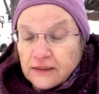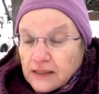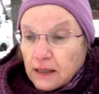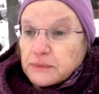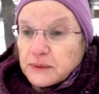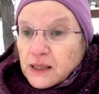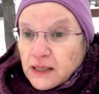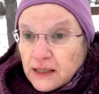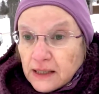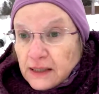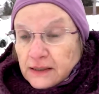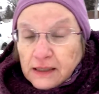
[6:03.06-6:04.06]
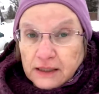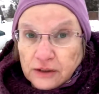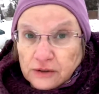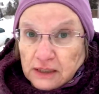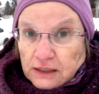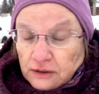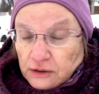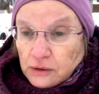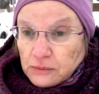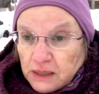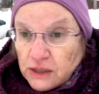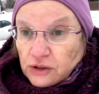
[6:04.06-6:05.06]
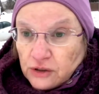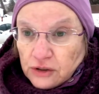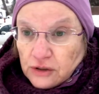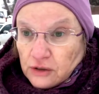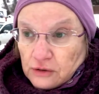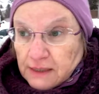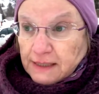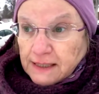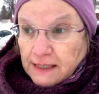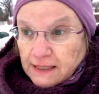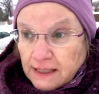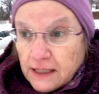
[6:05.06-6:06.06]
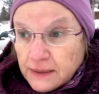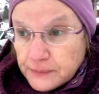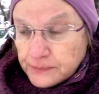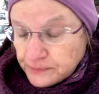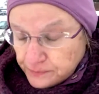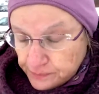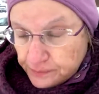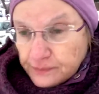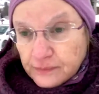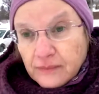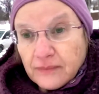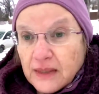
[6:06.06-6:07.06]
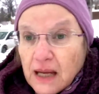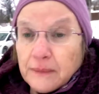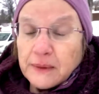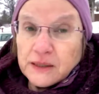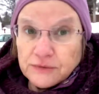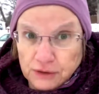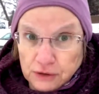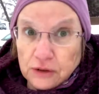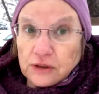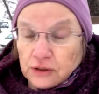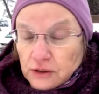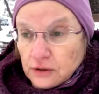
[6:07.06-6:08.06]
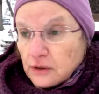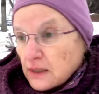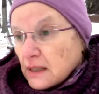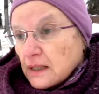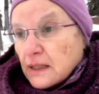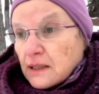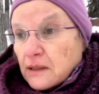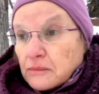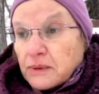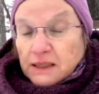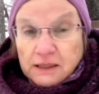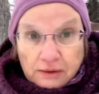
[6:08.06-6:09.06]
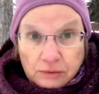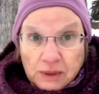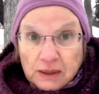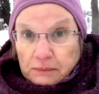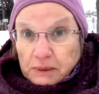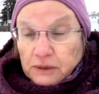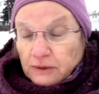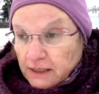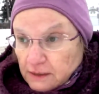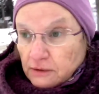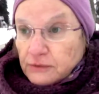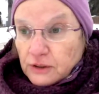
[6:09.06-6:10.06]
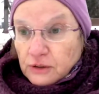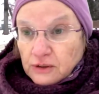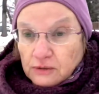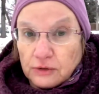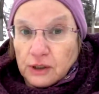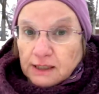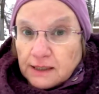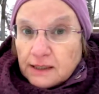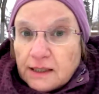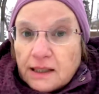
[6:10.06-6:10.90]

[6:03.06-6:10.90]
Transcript: steps that you need to make sure you don't need any. I mean, if you do, you do. But wouldn't it be great if you could avoid it?